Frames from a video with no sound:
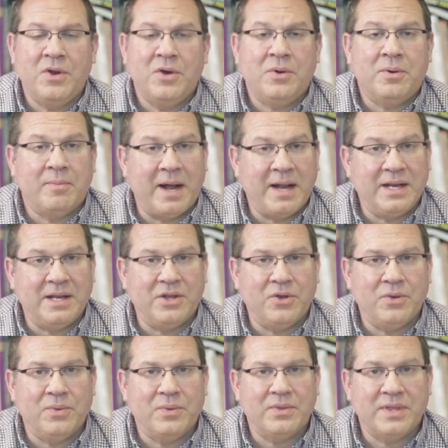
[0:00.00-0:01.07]
reminding
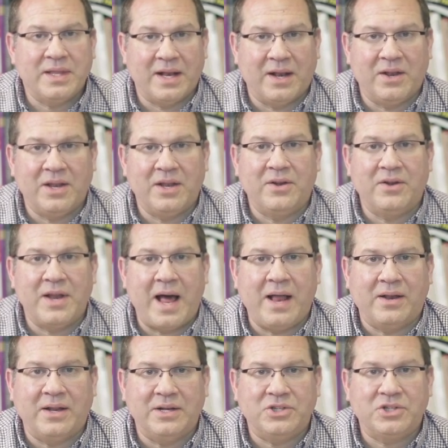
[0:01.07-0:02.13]
you that a little
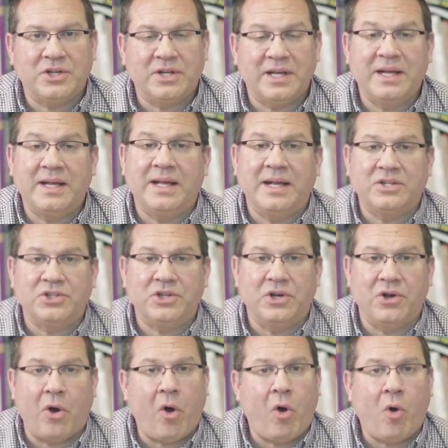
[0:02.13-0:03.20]
knowledge can get you
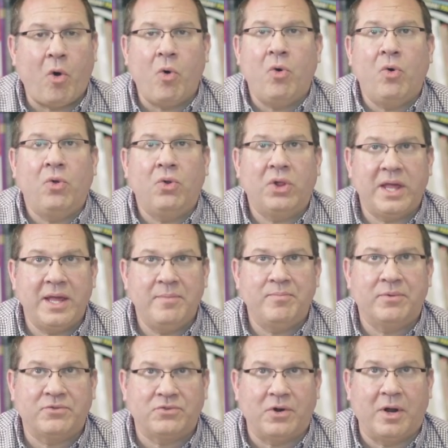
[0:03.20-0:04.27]
in a whole
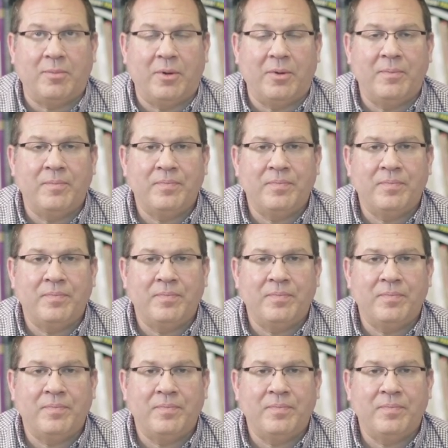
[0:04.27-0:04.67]
heap of trouble.